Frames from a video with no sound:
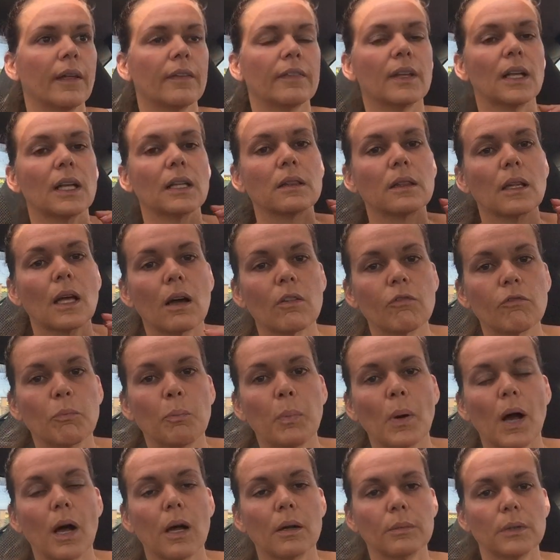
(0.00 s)
they love
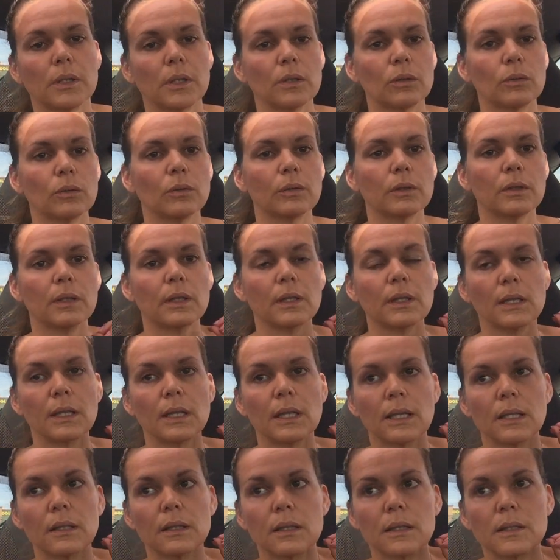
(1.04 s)
bomb you,
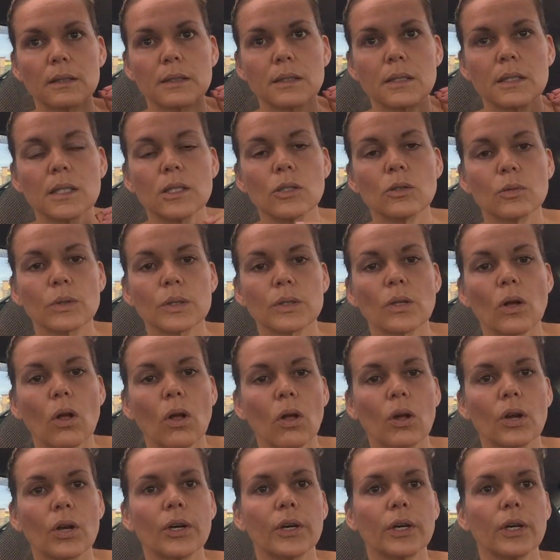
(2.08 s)
they see you as
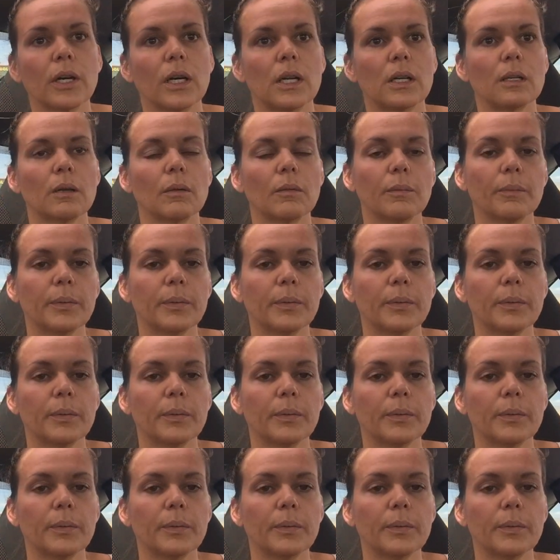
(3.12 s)
all good,